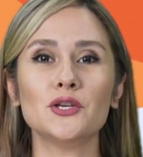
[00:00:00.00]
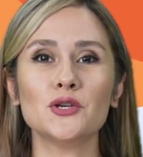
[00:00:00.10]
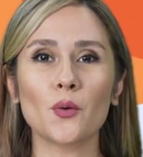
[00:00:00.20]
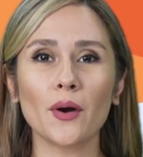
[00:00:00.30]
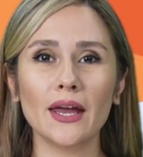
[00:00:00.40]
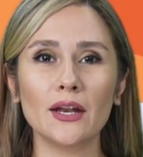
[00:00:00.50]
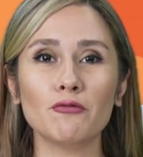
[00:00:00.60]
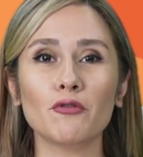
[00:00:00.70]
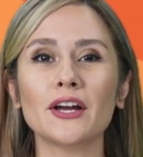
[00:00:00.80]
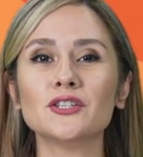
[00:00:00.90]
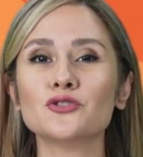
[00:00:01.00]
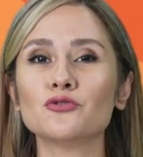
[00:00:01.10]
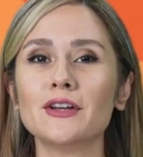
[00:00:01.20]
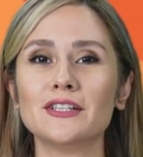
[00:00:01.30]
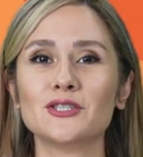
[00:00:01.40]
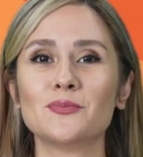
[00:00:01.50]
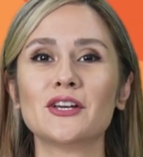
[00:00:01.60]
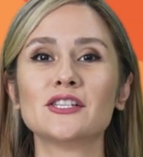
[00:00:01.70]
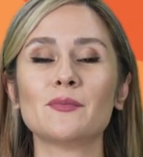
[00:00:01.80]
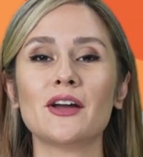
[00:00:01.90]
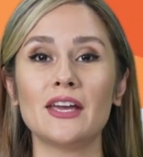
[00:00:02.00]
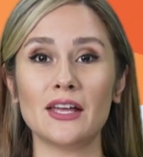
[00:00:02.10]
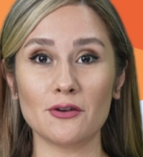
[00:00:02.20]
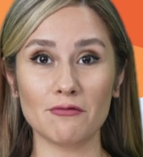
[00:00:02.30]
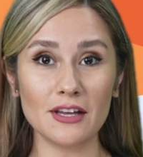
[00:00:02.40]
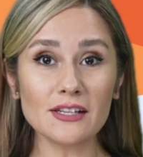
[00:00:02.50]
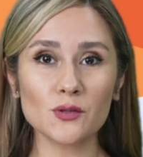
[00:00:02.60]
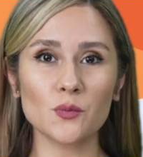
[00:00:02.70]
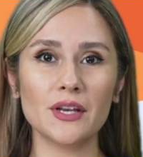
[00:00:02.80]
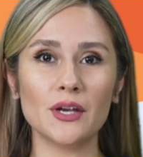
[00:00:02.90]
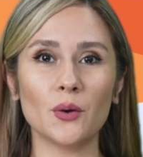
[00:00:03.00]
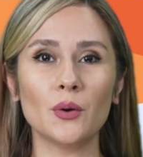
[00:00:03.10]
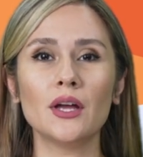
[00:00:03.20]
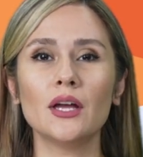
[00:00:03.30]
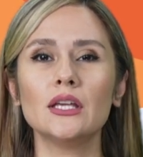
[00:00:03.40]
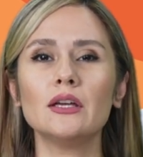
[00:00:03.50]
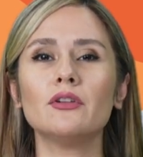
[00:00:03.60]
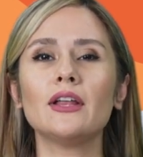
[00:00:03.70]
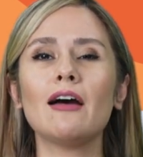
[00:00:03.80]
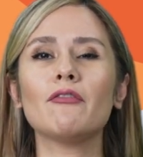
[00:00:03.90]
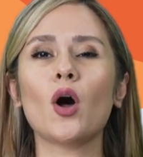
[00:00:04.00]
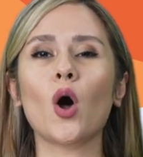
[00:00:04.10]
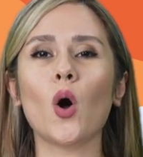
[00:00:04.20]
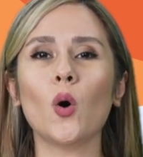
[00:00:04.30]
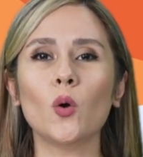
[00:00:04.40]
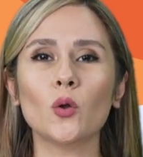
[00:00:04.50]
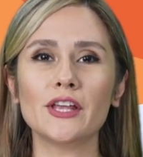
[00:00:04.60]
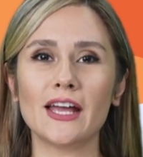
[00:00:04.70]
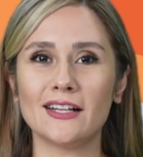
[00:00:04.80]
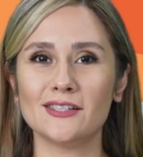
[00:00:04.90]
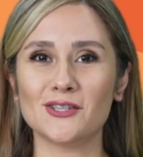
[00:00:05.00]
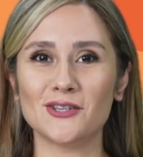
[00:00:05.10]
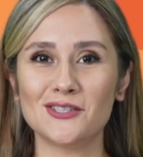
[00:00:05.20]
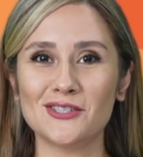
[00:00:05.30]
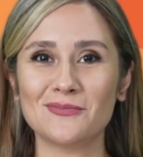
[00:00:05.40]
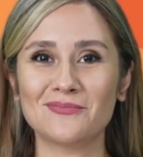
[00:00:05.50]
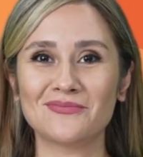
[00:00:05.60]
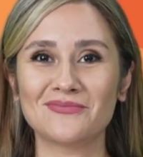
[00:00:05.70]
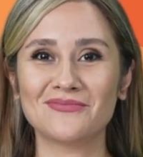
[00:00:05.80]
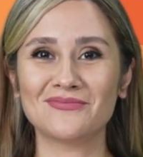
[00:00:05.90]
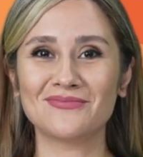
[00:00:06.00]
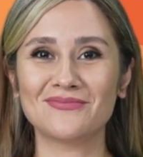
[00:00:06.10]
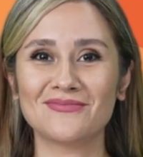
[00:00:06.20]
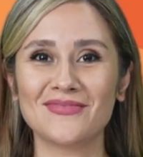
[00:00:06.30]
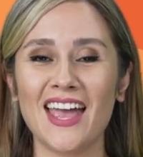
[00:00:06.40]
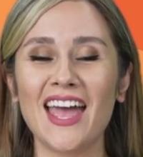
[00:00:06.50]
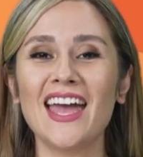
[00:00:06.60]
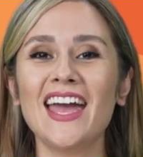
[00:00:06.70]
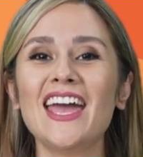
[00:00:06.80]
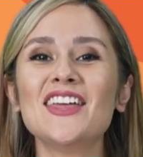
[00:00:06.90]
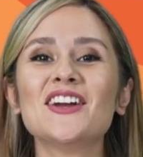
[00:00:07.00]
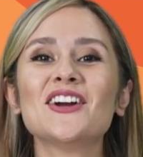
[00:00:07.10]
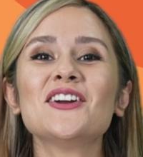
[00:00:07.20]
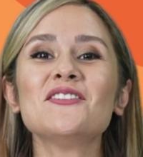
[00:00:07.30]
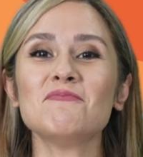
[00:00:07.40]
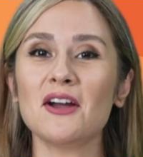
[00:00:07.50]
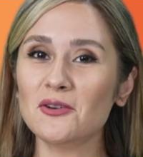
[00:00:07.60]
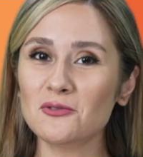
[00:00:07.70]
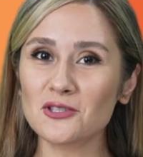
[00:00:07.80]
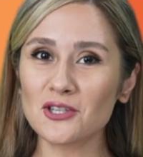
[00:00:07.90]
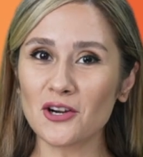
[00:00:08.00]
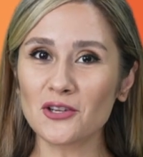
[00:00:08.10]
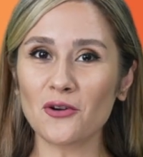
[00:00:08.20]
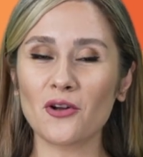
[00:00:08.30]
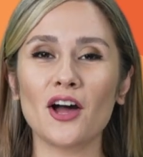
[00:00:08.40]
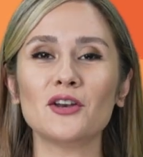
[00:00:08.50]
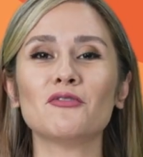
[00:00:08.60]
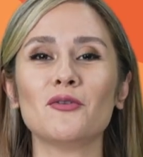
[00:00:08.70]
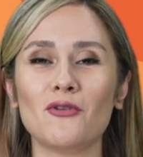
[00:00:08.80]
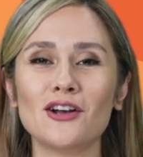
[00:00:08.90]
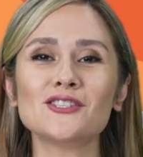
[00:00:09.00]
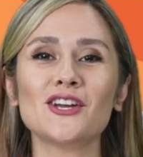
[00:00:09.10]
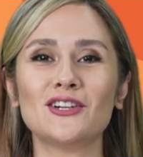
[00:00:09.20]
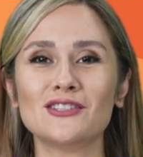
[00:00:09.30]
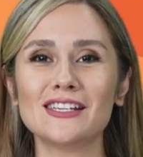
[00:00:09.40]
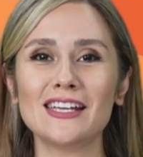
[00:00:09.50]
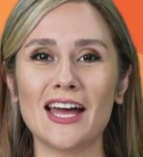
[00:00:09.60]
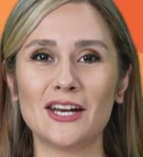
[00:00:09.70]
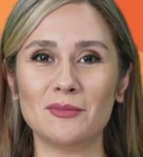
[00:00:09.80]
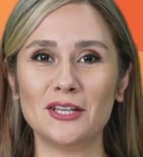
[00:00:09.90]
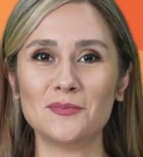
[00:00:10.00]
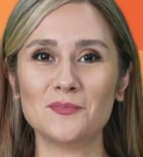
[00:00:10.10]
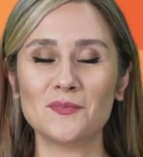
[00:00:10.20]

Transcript: you're in for a treat because by the end of this video, you will have all the answers. Hey there, Merhnus here, your guide from Ross IELTS Academy.